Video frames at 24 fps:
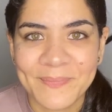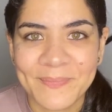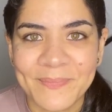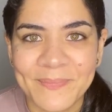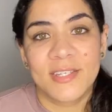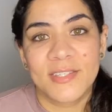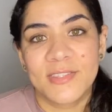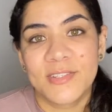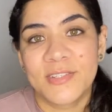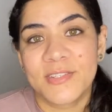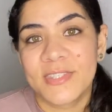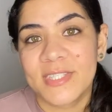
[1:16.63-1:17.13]

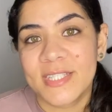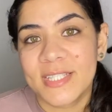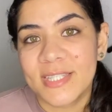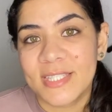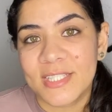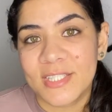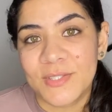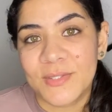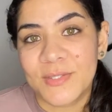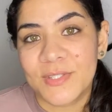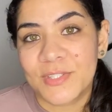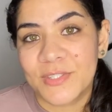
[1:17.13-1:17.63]
Another thing
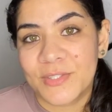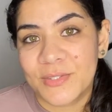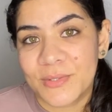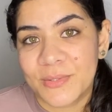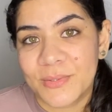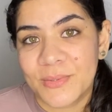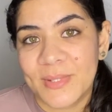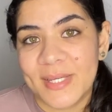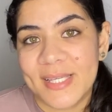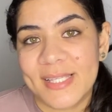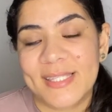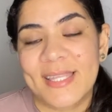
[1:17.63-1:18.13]
that you can
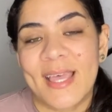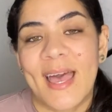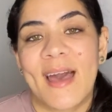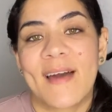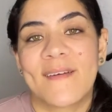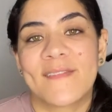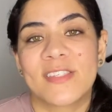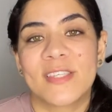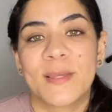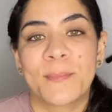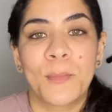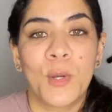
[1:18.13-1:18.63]
do is
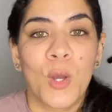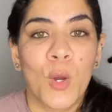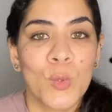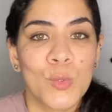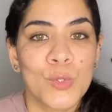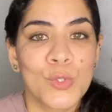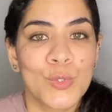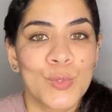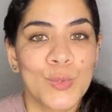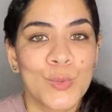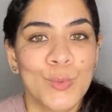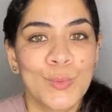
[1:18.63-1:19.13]
have some
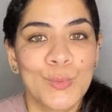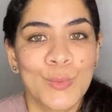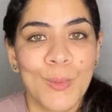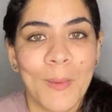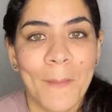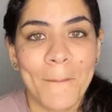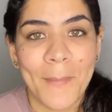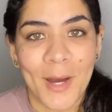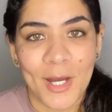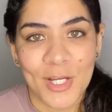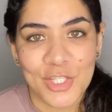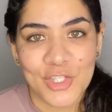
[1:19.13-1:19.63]
go-to
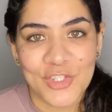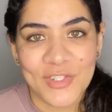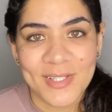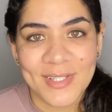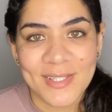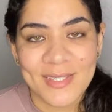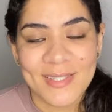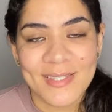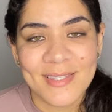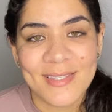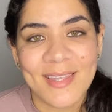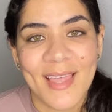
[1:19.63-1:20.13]

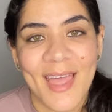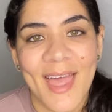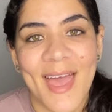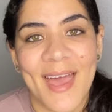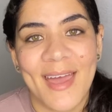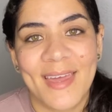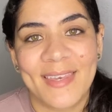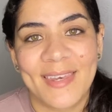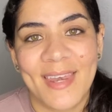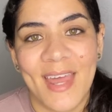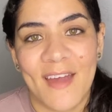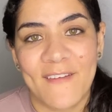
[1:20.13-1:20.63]
mantras
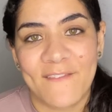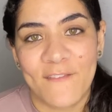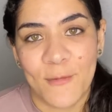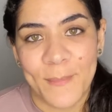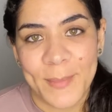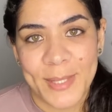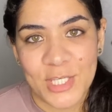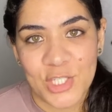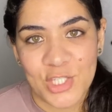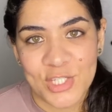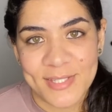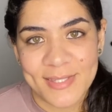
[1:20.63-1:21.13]
and
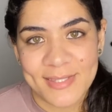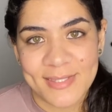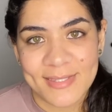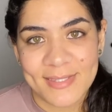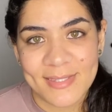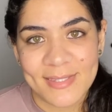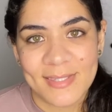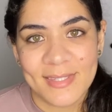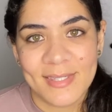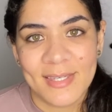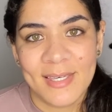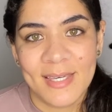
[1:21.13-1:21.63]

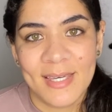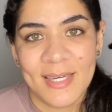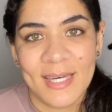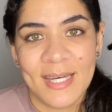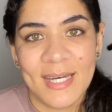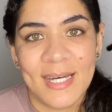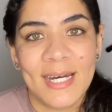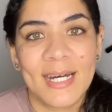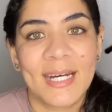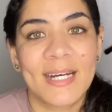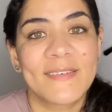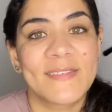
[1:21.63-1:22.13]
affirmations.
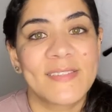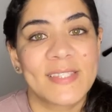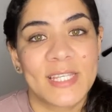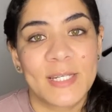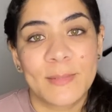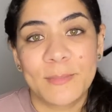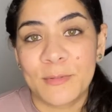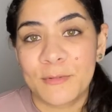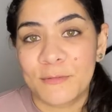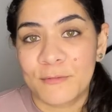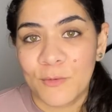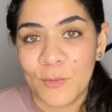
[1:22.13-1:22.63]
I've said
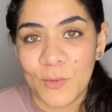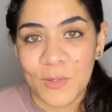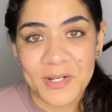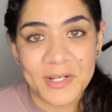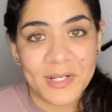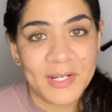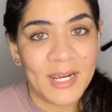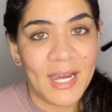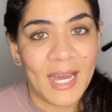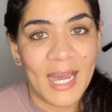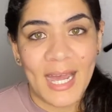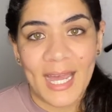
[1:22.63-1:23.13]
it
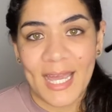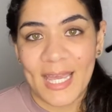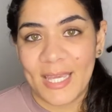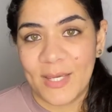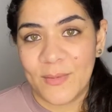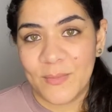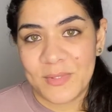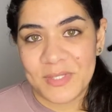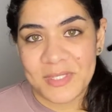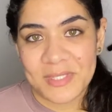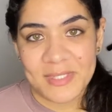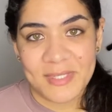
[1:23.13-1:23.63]
before,
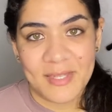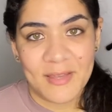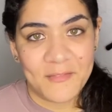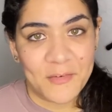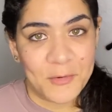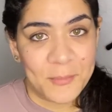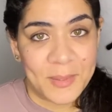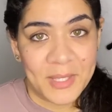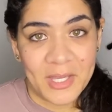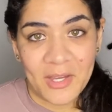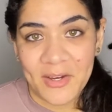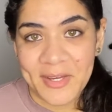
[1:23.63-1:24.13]
I was
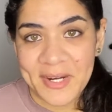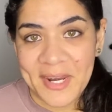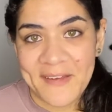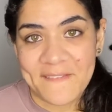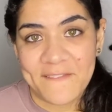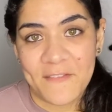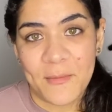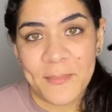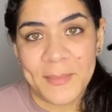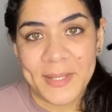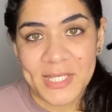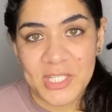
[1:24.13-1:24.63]
never big on
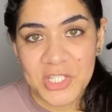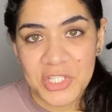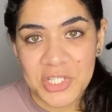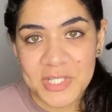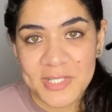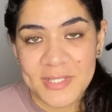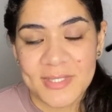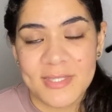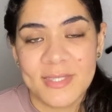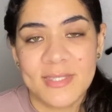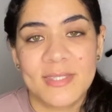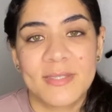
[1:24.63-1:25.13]

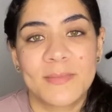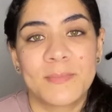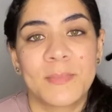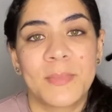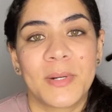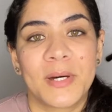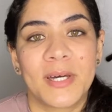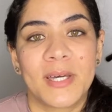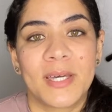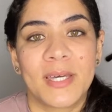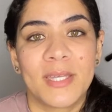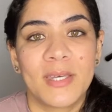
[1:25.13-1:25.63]
affirmations,
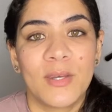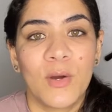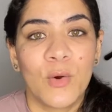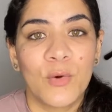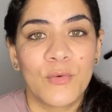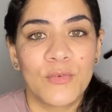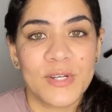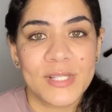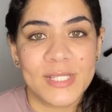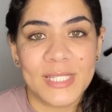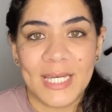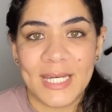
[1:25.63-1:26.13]
but
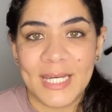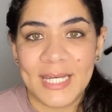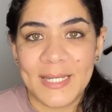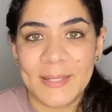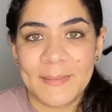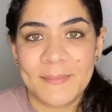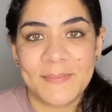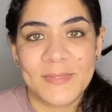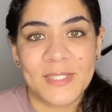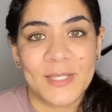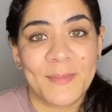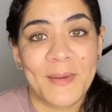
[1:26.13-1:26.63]
over
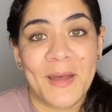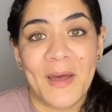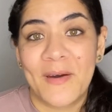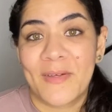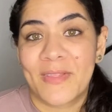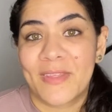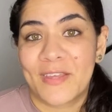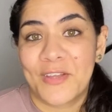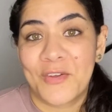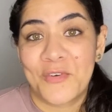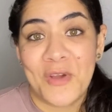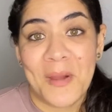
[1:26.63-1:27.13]
time, somehow
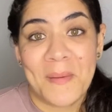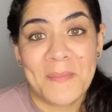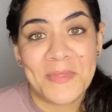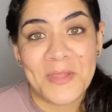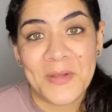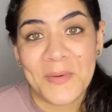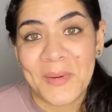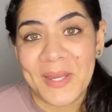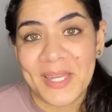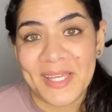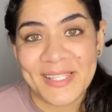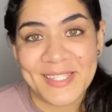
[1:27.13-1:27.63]
they crept
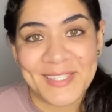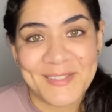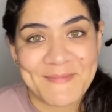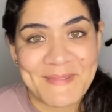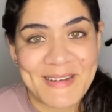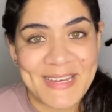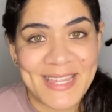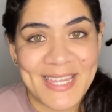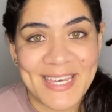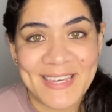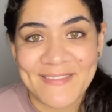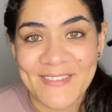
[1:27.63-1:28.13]
their way into
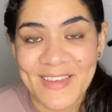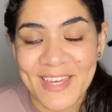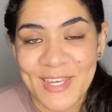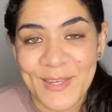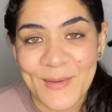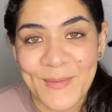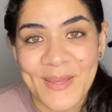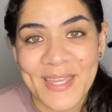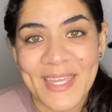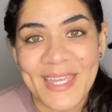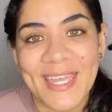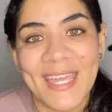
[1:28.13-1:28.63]
my life
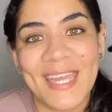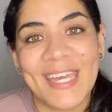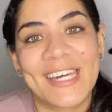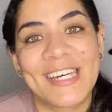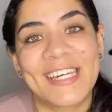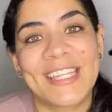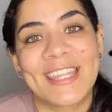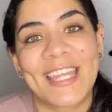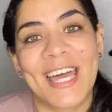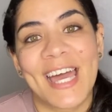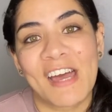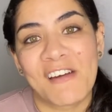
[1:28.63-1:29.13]
anyway
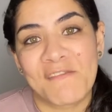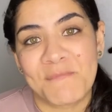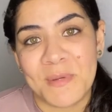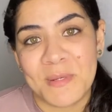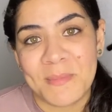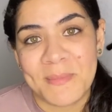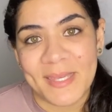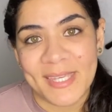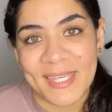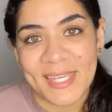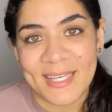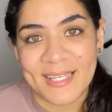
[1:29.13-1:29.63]
and have
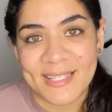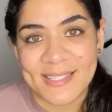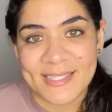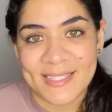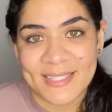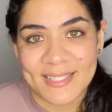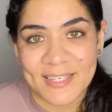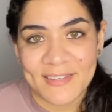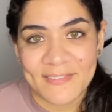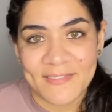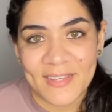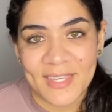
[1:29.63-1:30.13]
been making a
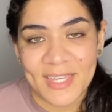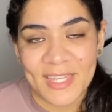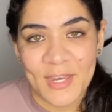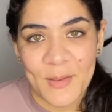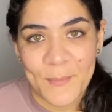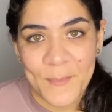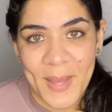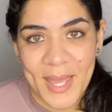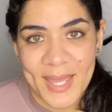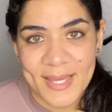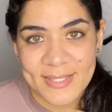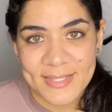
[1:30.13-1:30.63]
significant
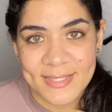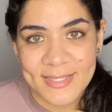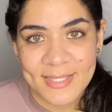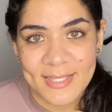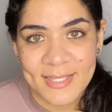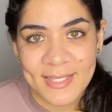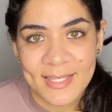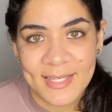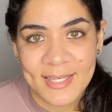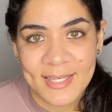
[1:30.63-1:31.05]
impact.